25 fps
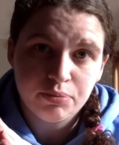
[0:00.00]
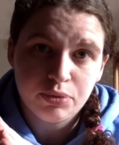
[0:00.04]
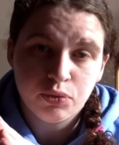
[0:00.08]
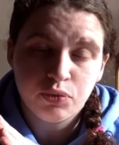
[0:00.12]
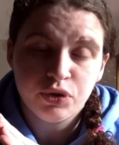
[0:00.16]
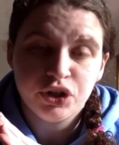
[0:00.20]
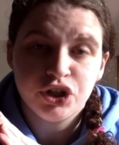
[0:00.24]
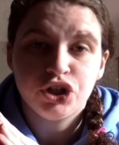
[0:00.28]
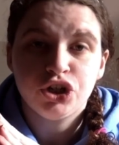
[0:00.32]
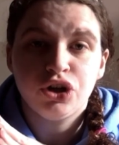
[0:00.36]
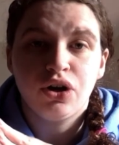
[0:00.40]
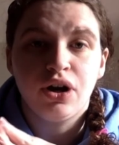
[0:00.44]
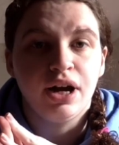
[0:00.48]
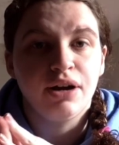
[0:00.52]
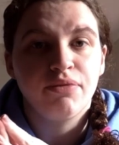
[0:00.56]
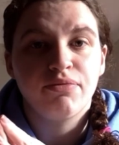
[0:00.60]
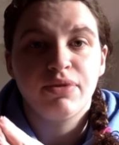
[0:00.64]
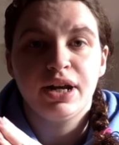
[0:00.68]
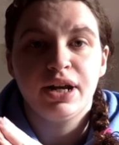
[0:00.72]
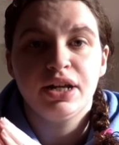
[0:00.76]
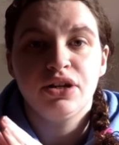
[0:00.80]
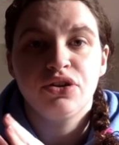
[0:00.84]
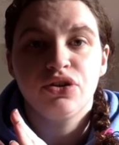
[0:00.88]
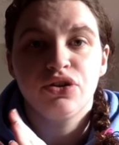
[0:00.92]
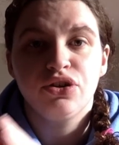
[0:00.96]
which I
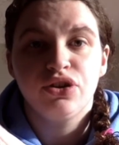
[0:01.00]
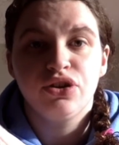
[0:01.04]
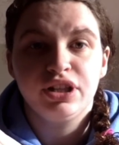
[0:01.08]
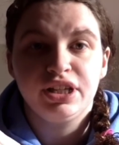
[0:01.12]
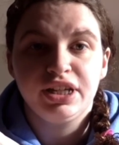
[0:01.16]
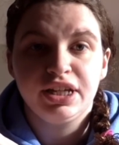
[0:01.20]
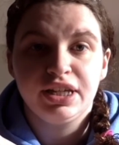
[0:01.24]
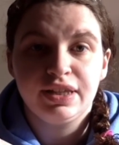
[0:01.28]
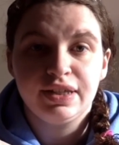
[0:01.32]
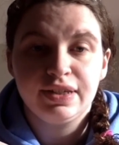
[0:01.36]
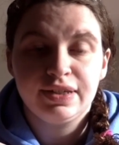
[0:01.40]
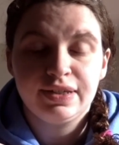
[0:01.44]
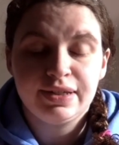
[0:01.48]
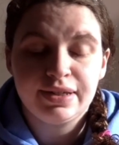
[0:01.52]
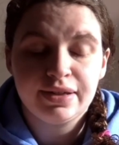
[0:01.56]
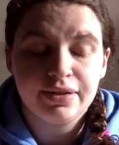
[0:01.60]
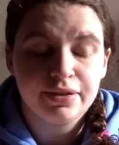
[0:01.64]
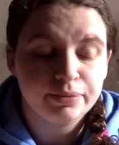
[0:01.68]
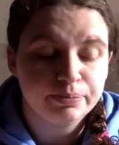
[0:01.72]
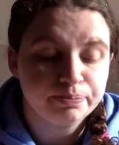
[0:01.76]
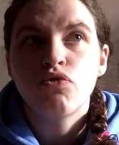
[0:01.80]
read earlier this year.